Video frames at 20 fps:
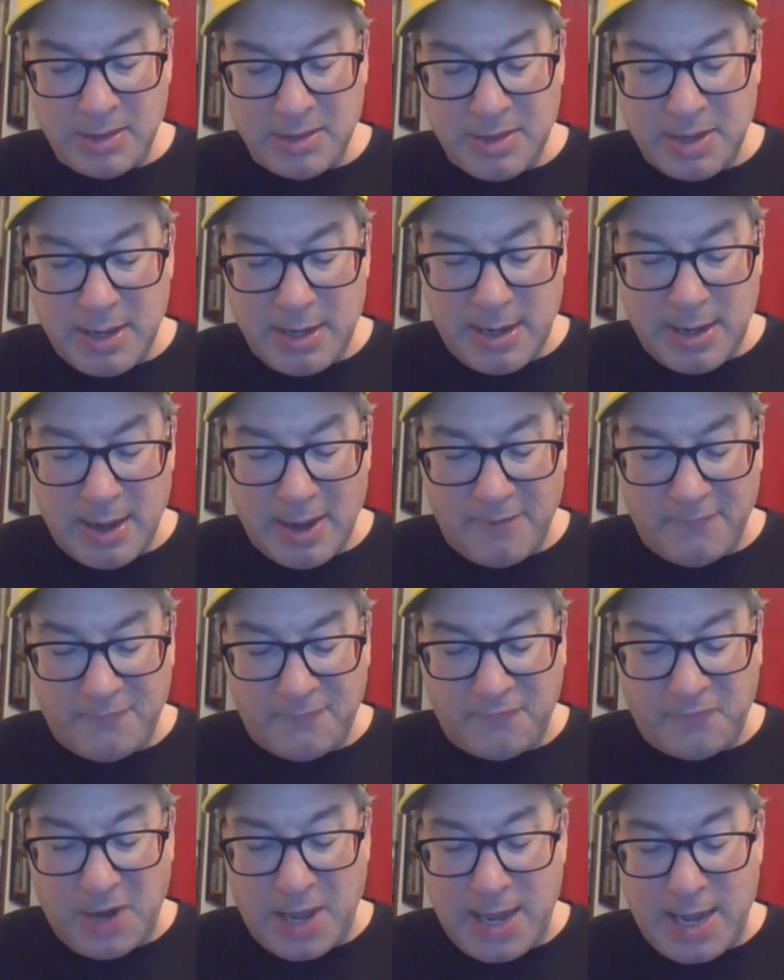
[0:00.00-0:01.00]
The
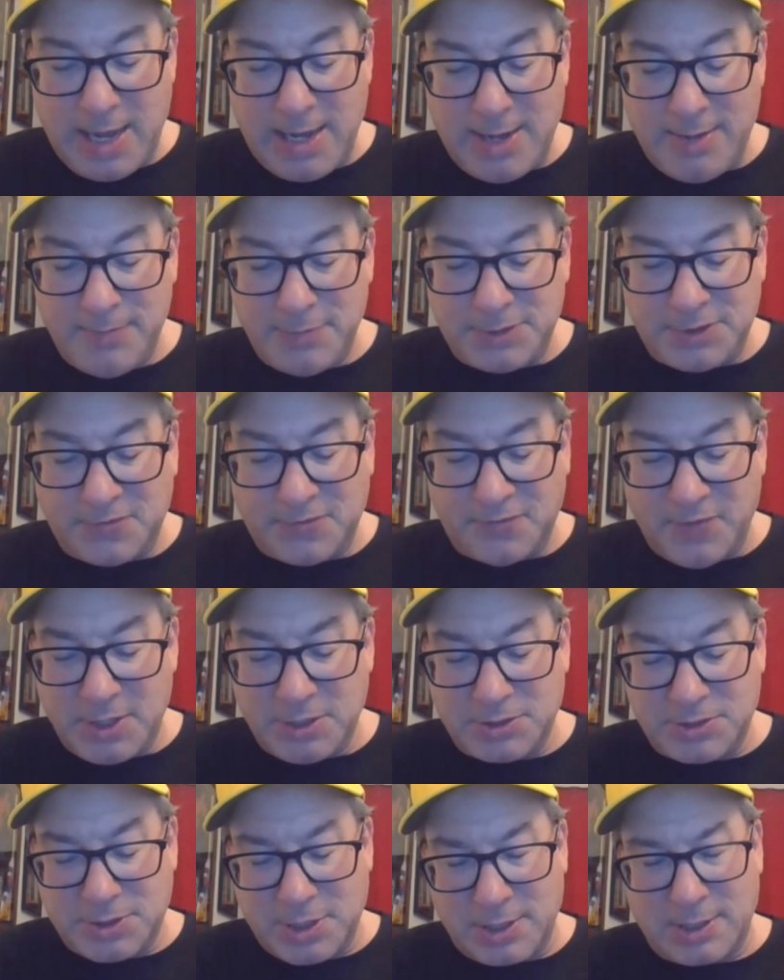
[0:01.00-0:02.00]
Flames
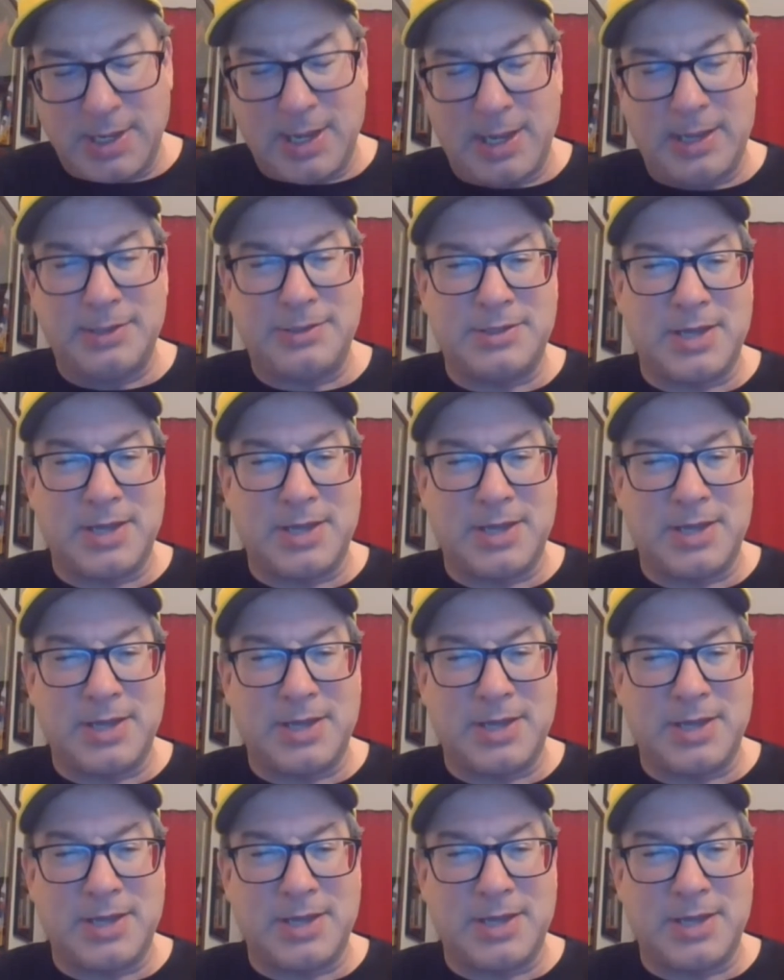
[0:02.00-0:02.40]
finished again,